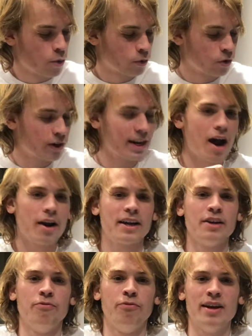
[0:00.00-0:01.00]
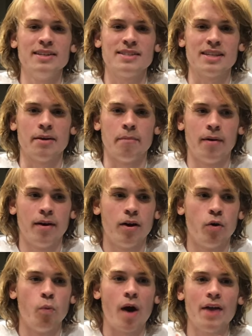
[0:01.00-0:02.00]
We're learning how to convince them
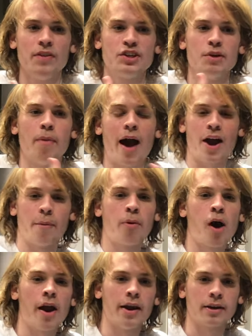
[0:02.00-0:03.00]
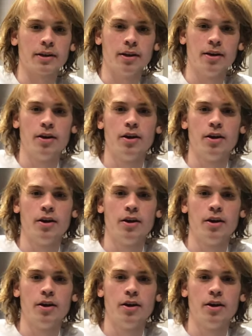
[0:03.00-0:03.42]
why they should buy our product.